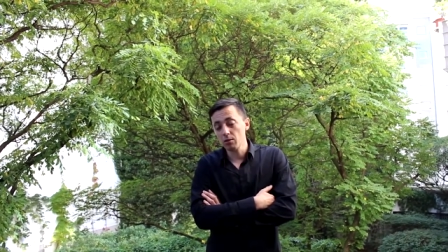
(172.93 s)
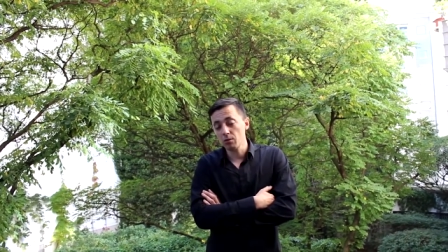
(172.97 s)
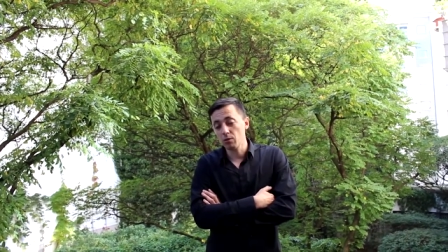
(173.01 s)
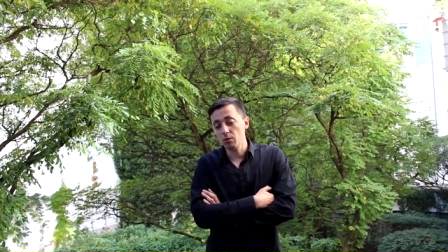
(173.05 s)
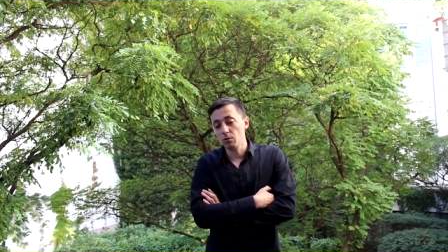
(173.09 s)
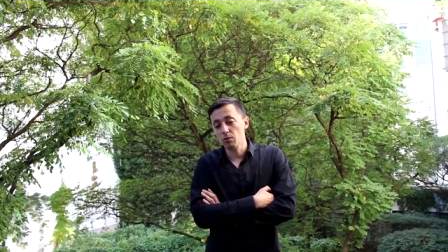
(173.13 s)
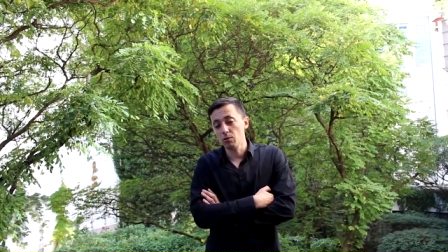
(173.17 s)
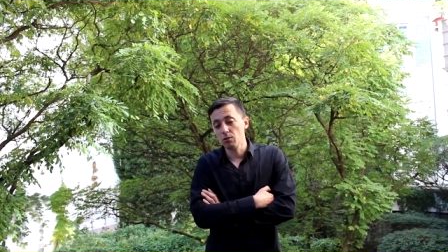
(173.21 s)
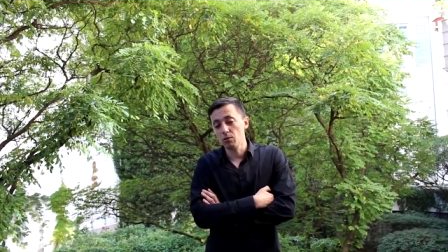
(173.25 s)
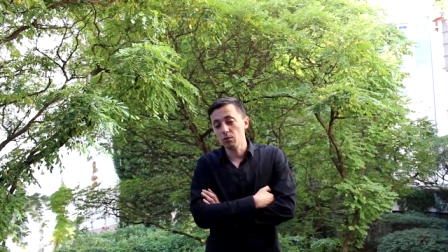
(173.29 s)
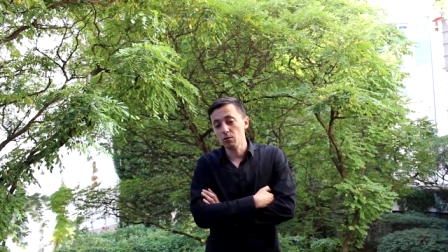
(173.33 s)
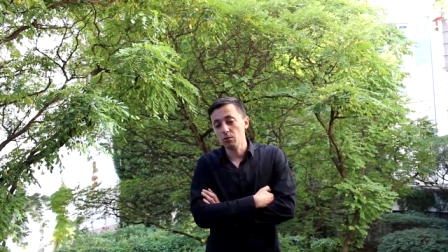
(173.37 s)

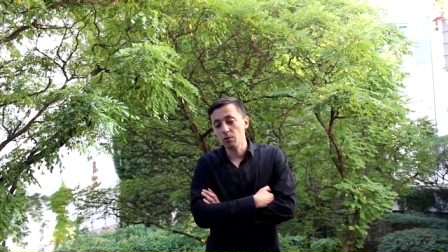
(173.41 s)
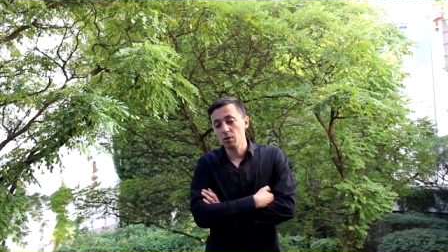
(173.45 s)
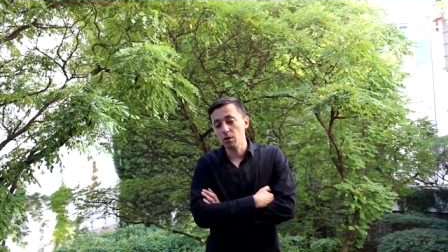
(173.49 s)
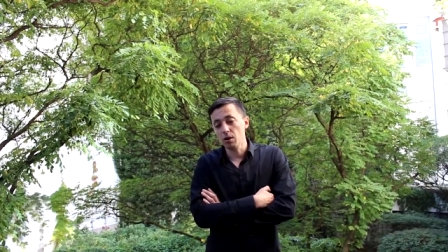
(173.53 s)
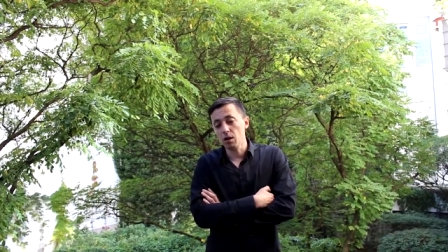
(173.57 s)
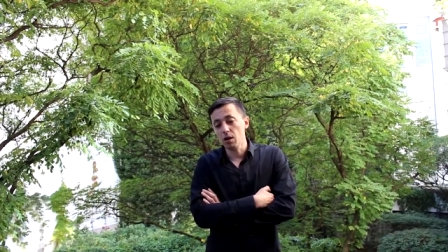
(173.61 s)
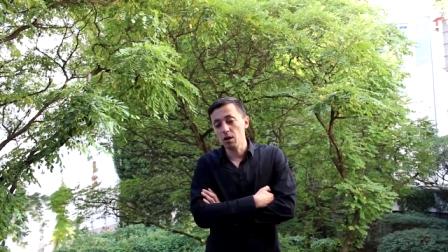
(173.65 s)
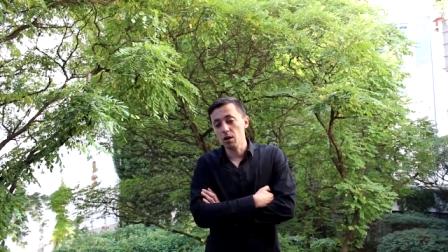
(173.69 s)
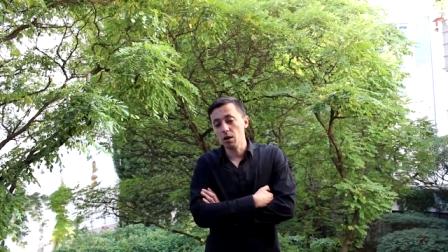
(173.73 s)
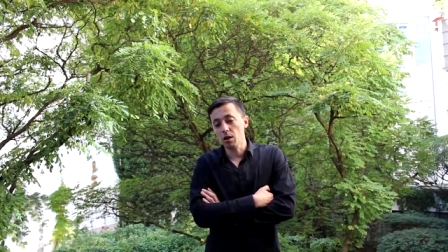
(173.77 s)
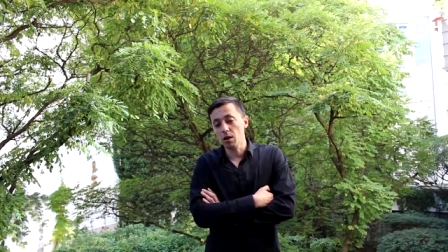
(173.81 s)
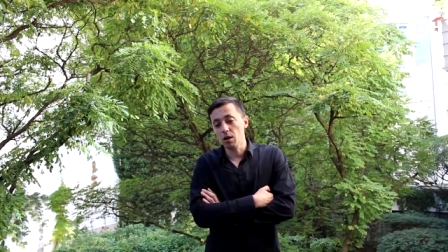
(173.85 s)
to,
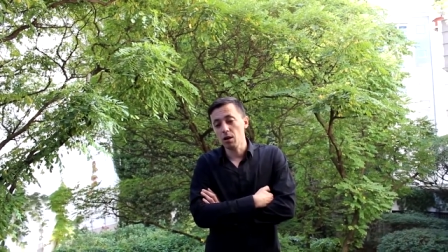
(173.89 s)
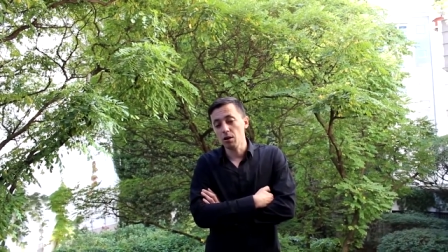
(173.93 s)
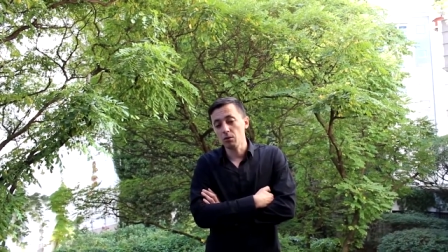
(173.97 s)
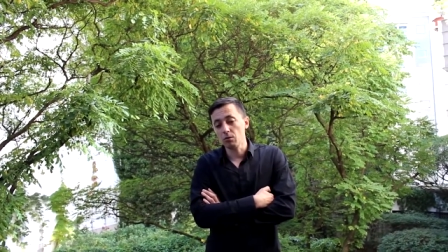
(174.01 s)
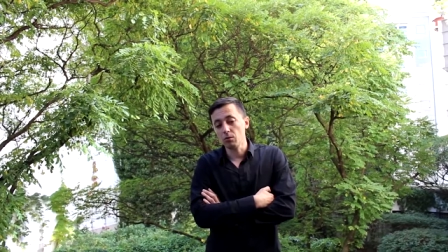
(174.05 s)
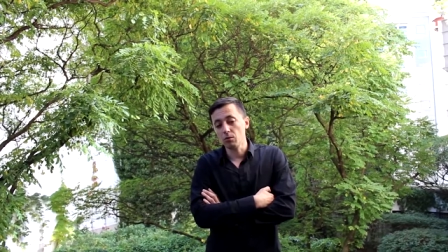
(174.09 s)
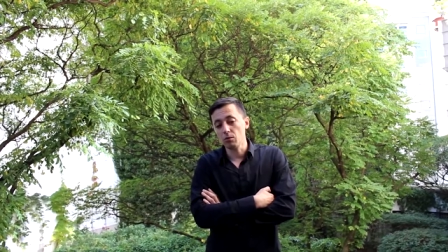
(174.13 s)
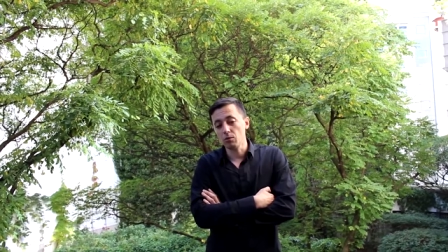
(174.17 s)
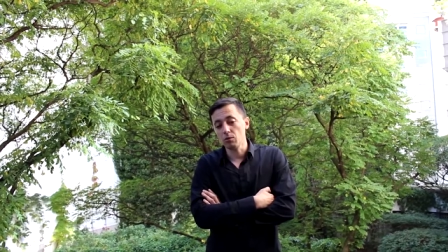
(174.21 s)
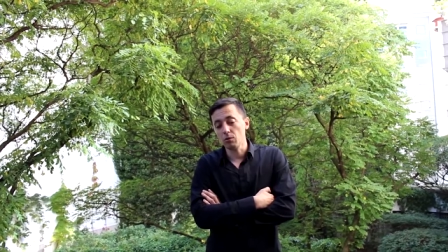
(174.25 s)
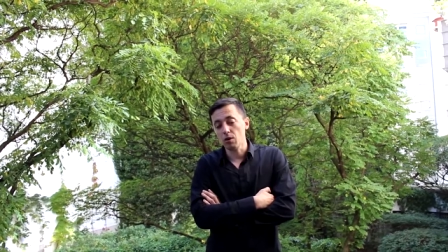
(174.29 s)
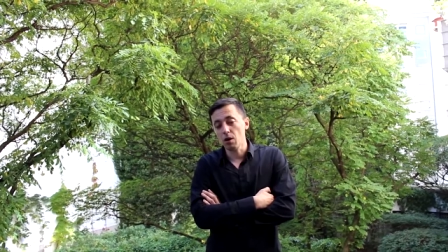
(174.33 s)
uh,
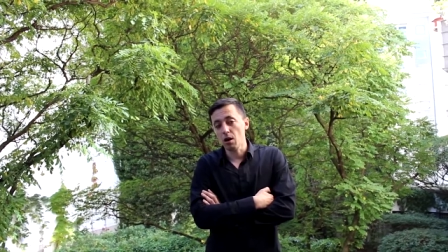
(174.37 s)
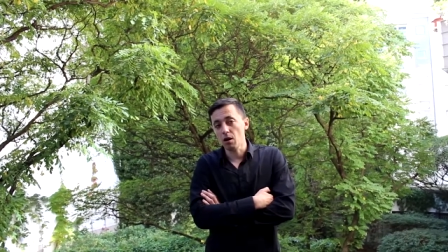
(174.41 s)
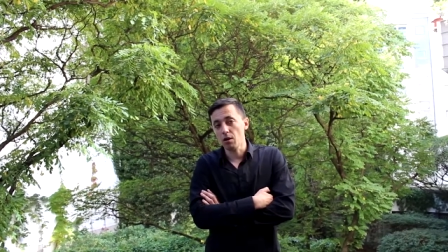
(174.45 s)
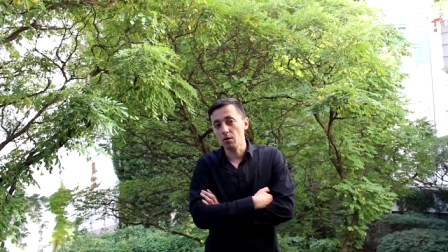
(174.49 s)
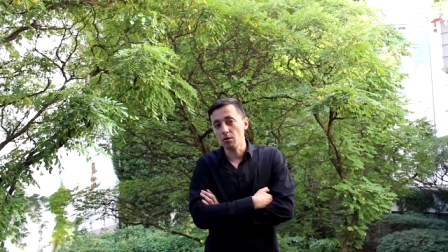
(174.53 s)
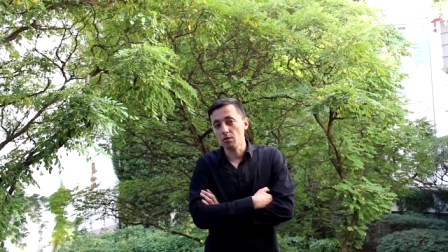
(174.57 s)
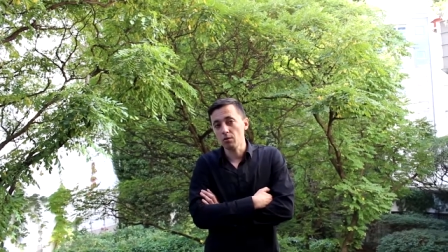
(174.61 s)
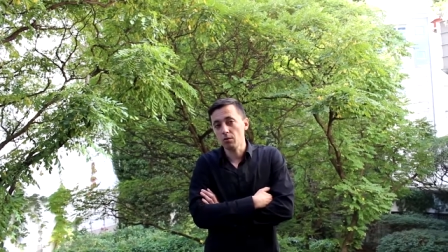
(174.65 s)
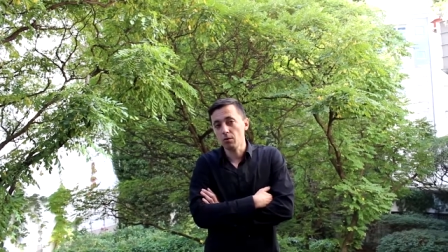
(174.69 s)
to,